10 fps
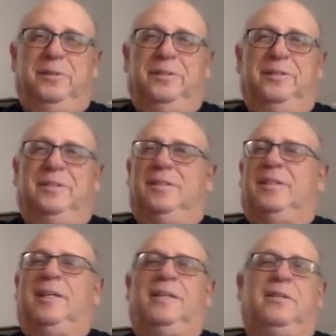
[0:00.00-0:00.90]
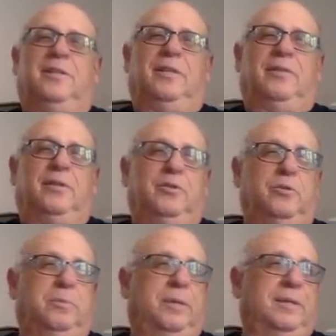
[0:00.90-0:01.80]
It's just like every
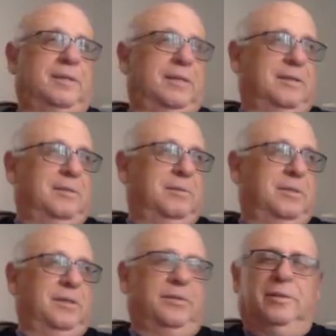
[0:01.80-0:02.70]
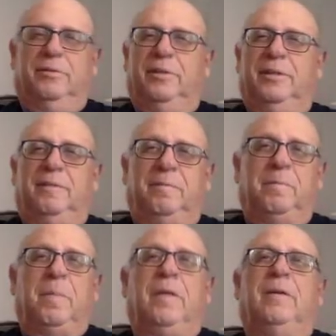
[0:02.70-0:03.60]
toothpaste has some secret ingredient
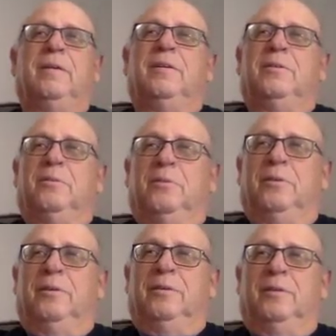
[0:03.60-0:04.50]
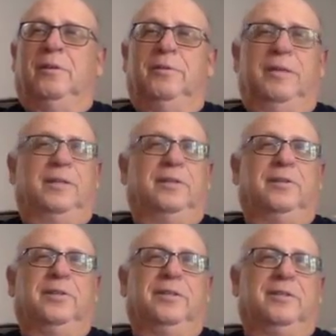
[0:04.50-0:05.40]
or laundry
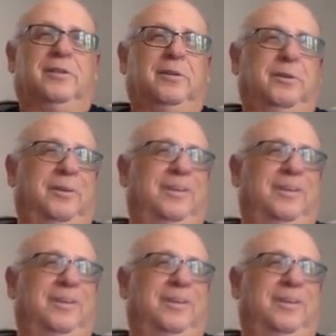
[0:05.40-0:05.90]
detergent. So,